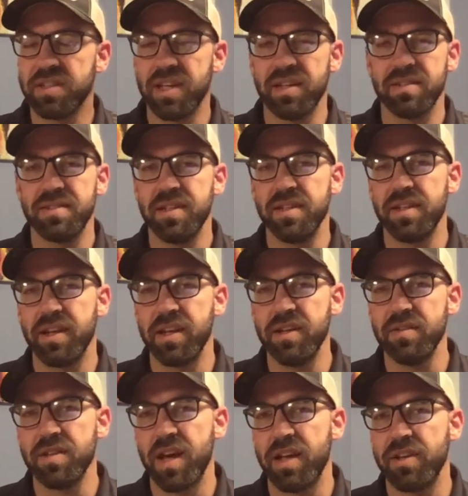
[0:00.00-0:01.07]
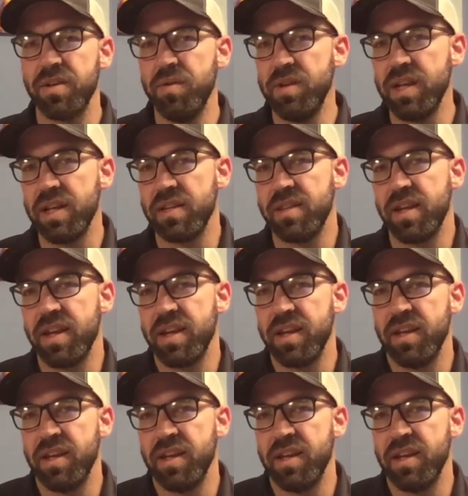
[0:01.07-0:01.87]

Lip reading: kind of sitting down, not doing anything.